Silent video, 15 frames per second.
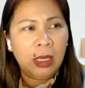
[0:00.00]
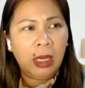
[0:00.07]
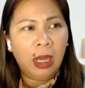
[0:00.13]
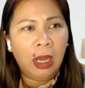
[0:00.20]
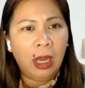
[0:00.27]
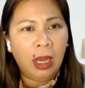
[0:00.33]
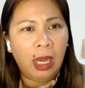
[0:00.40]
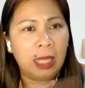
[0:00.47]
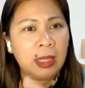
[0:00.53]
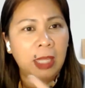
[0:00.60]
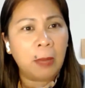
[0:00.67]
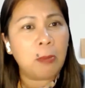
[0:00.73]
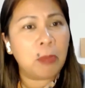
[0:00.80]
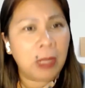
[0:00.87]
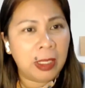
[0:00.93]
a
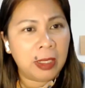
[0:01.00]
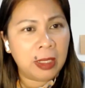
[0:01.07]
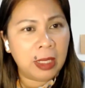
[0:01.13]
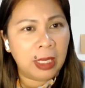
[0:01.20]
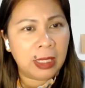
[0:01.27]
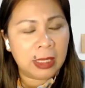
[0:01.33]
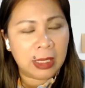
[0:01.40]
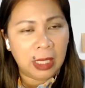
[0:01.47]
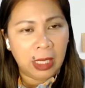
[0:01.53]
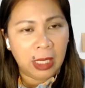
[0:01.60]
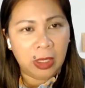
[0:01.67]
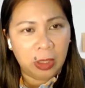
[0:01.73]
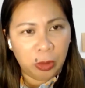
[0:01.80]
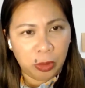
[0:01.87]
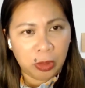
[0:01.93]
template and say
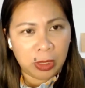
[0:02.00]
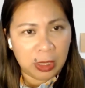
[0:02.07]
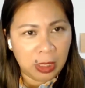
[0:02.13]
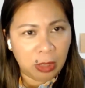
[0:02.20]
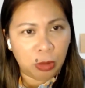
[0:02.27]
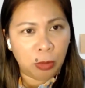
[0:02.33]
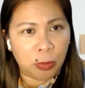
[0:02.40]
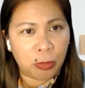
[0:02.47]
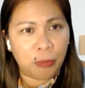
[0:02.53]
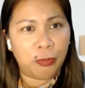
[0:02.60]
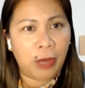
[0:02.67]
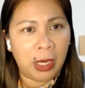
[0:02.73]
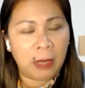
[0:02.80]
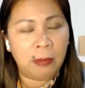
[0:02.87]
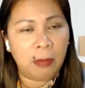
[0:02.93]
you just need to
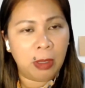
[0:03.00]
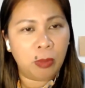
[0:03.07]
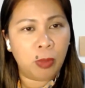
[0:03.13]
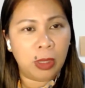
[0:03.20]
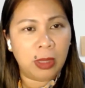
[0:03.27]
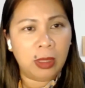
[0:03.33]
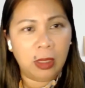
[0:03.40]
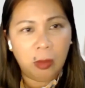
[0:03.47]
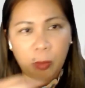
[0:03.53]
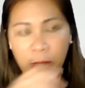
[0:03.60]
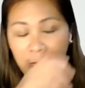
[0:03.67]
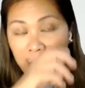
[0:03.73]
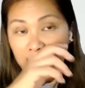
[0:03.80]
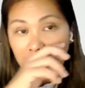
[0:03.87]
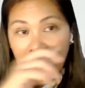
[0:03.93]
provide me with
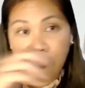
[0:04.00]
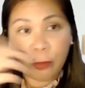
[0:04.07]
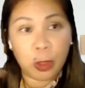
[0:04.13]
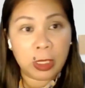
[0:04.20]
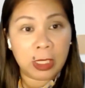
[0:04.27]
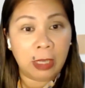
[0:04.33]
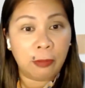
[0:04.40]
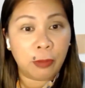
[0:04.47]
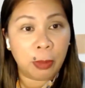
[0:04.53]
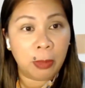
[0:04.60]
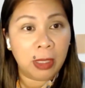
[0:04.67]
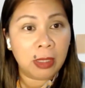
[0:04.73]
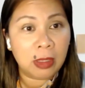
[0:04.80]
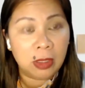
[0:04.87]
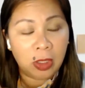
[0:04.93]
an invoice every
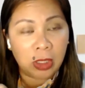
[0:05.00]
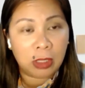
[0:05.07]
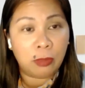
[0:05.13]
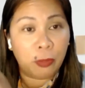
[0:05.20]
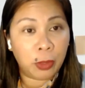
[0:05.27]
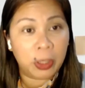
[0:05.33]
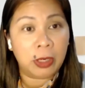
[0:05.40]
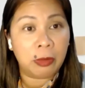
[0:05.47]
month just for the